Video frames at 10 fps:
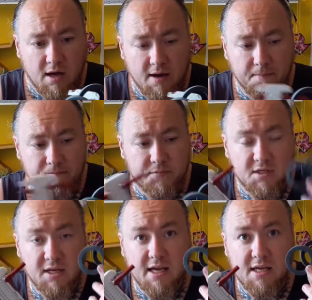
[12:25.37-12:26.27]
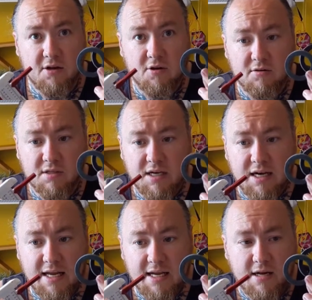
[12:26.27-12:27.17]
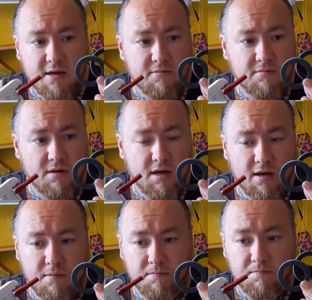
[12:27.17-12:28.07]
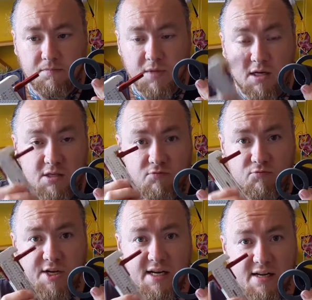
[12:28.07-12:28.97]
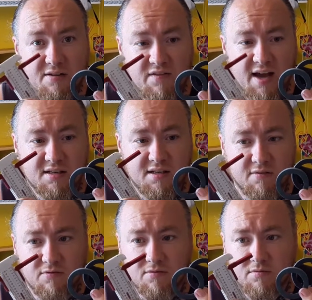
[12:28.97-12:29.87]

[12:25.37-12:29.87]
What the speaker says: to get your cuts cleaner, and it's a really effective.